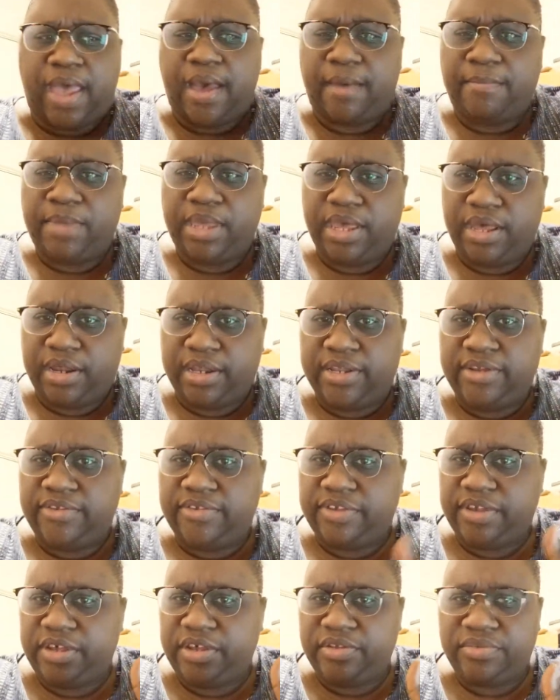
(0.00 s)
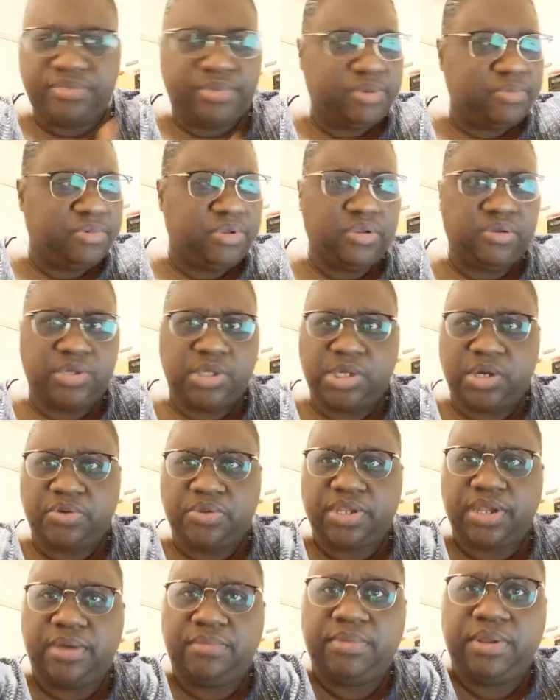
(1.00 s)
I'm healing. Excuse me. A little
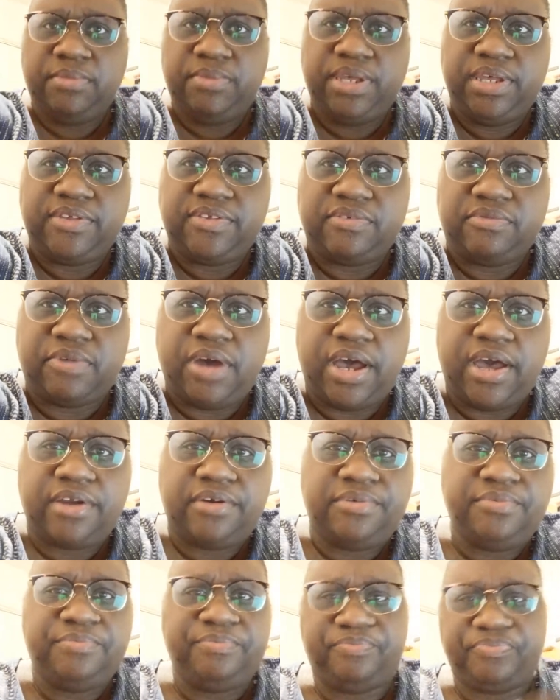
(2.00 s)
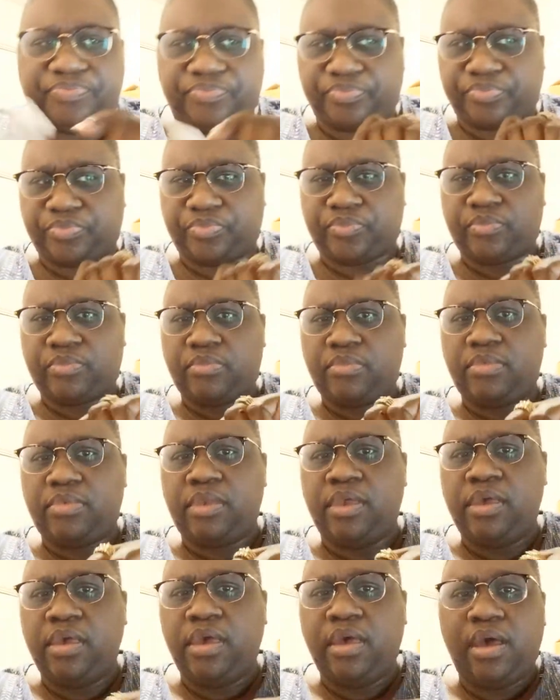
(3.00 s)
choked up. Let me get some water.
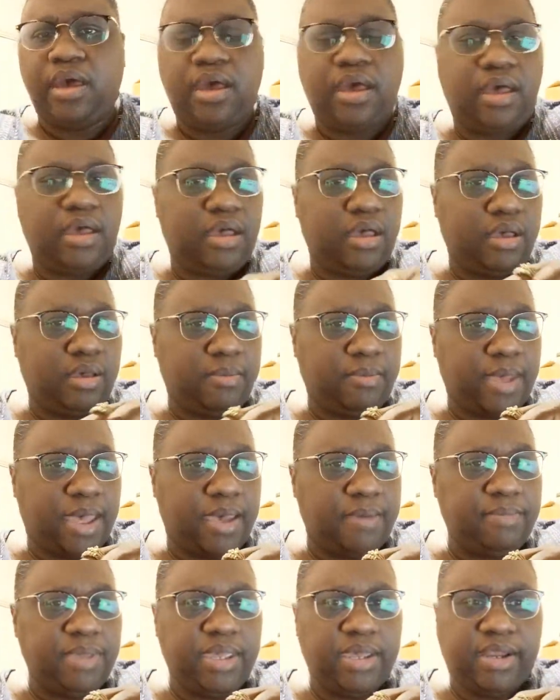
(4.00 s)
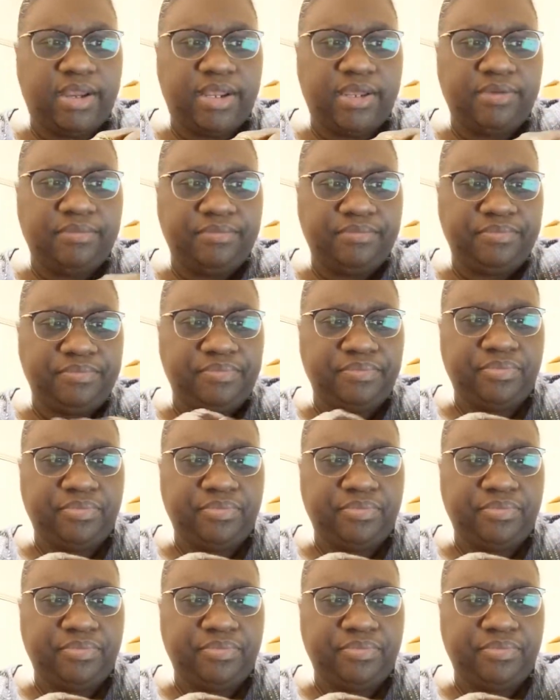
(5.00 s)
I'm healing.